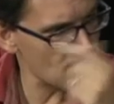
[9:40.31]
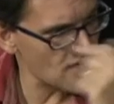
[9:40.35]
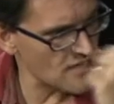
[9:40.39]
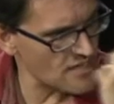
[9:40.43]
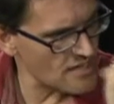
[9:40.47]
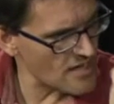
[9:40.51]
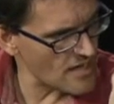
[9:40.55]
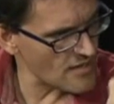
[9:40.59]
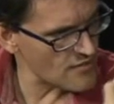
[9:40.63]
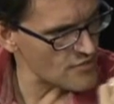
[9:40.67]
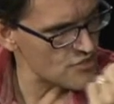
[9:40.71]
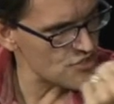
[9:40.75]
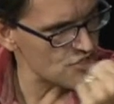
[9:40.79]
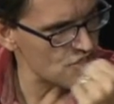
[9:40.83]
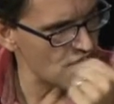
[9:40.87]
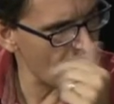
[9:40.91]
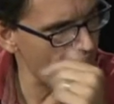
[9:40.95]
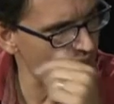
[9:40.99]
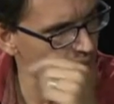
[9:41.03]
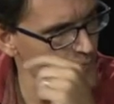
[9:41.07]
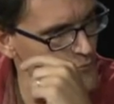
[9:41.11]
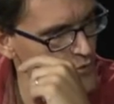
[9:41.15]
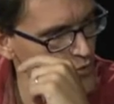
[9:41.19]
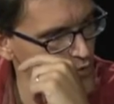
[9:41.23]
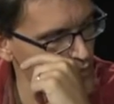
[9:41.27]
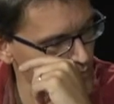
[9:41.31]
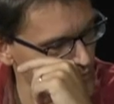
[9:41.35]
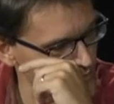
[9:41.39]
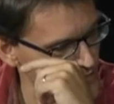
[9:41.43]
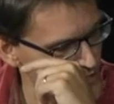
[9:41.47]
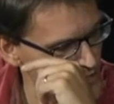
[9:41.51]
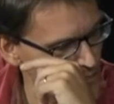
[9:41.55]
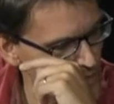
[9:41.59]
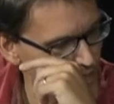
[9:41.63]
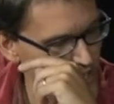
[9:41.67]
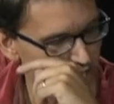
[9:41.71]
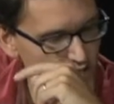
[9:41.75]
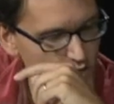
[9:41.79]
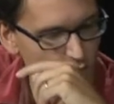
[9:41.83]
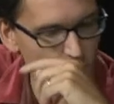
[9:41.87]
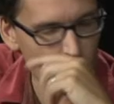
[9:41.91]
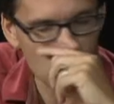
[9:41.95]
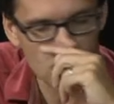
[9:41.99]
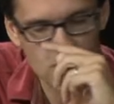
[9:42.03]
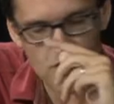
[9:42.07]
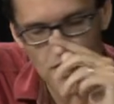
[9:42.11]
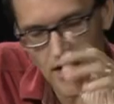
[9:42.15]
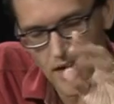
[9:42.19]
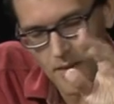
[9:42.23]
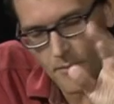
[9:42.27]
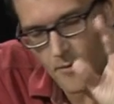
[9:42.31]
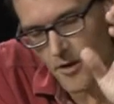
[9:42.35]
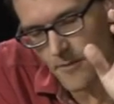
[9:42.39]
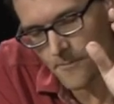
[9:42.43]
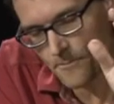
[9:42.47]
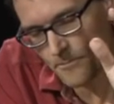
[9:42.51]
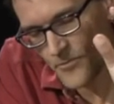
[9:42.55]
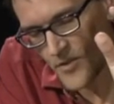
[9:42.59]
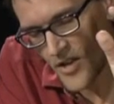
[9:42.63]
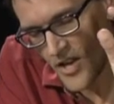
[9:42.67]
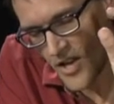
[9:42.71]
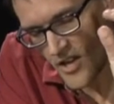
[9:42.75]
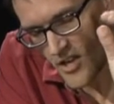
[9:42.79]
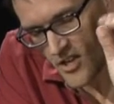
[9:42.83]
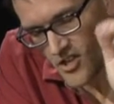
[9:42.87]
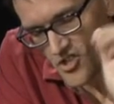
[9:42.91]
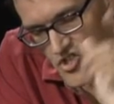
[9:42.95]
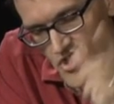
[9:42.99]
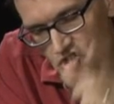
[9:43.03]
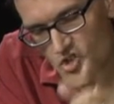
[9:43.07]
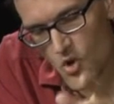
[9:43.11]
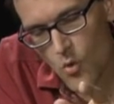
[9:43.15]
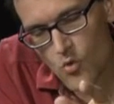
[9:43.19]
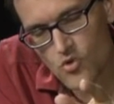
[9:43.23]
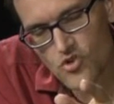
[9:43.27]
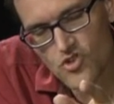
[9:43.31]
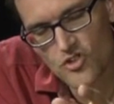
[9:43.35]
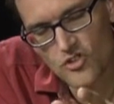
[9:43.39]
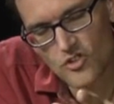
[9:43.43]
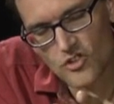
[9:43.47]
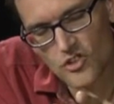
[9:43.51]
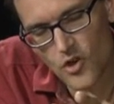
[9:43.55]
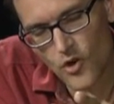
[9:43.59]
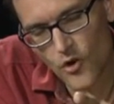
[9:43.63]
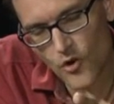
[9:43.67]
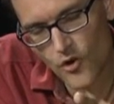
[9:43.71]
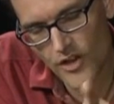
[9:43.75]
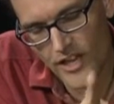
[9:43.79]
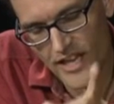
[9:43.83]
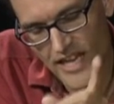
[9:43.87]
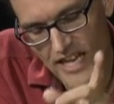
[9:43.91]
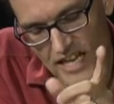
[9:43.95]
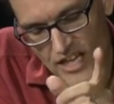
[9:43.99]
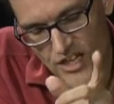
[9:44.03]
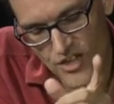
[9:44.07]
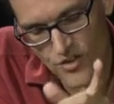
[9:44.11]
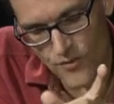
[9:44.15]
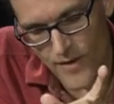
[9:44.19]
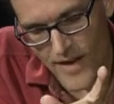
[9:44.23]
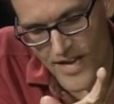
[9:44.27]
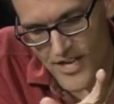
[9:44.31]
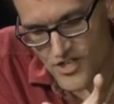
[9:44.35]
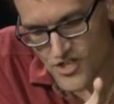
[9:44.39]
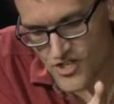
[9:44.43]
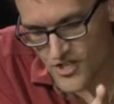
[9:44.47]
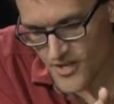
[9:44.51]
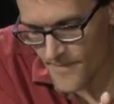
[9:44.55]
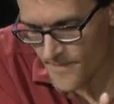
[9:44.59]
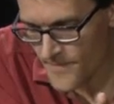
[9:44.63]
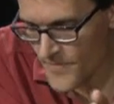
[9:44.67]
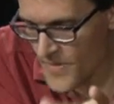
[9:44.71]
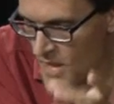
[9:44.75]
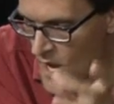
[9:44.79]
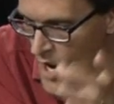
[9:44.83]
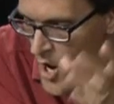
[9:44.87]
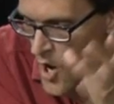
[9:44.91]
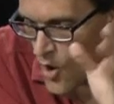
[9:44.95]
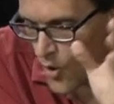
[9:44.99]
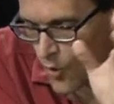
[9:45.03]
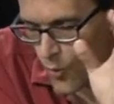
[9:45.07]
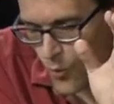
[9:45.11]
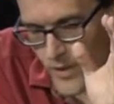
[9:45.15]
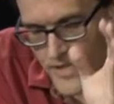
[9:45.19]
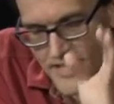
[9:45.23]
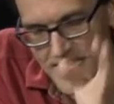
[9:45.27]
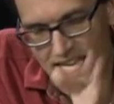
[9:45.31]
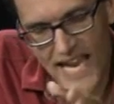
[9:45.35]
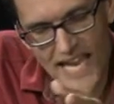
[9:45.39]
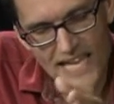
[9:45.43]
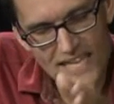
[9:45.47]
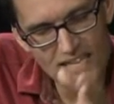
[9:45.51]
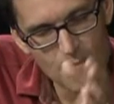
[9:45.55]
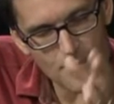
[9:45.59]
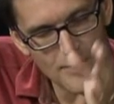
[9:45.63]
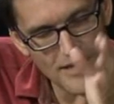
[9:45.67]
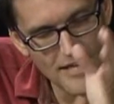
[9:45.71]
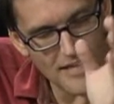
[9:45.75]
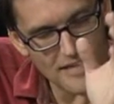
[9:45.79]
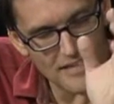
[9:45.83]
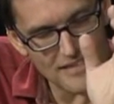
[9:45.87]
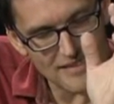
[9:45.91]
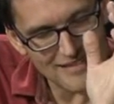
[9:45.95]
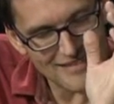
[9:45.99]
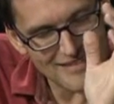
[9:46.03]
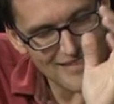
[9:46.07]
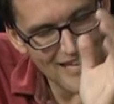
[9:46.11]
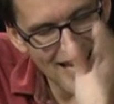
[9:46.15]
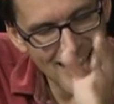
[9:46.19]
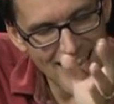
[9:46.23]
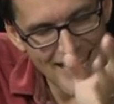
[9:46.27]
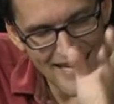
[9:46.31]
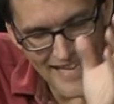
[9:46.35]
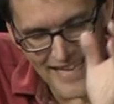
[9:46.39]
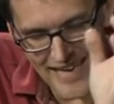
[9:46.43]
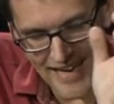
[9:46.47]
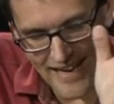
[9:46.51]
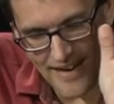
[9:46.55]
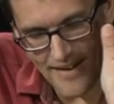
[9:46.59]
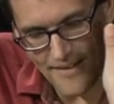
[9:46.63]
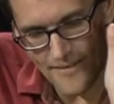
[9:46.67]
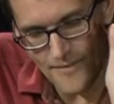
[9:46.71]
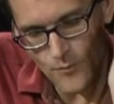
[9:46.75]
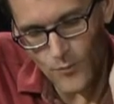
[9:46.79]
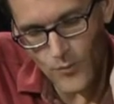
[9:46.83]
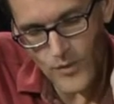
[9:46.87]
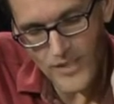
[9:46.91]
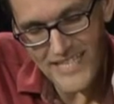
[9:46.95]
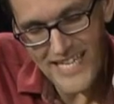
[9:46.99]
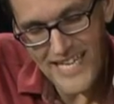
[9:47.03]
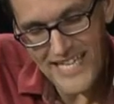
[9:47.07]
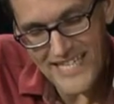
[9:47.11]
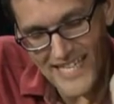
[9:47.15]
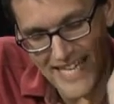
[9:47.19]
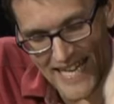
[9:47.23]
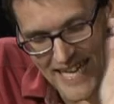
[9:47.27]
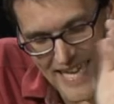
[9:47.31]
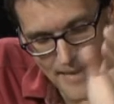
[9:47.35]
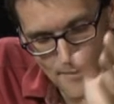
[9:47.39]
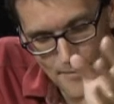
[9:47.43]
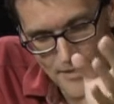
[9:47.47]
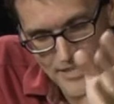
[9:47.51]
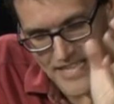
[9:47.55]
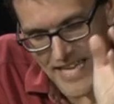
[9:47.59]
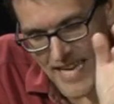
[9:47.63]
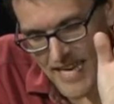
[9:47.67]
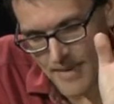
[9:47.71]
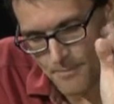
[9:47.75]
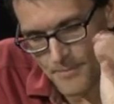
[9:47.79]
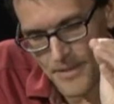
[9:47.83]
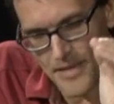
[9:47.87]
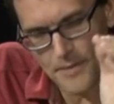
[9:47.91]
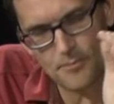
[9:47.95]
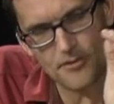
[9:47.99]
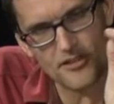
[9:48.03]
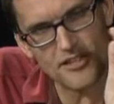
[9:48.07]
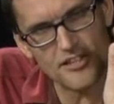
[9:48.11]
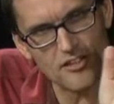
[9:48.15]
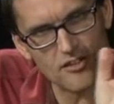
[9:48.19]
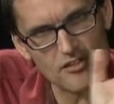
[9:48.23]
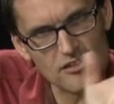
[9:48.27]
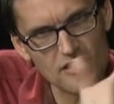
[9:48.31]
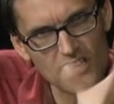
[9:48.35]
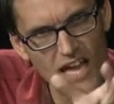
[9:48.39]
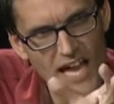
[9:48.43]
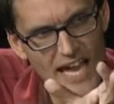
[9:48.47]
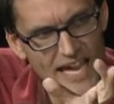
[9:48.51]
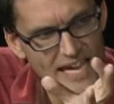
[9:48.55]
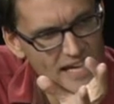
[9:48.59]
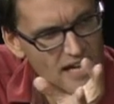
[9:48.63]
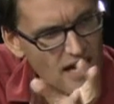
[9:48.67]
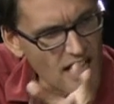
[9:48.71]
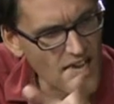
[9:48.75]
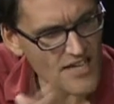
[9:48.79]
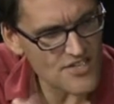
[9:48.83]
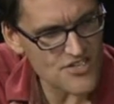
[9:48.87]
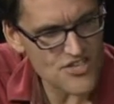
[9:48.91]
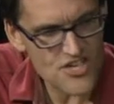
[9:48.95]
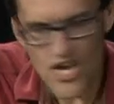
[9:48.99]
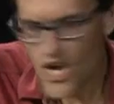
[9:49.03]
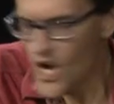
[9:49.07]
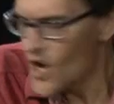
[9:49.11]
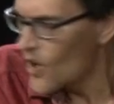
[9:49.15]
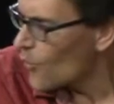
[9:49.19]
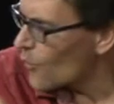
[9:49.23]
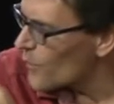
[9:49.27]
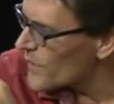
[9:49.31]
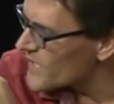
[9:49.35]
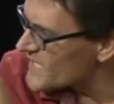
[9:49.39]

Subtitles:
to this in another chapter, especially when we talk about social learning and aggression. We tend to imitate people that are like us.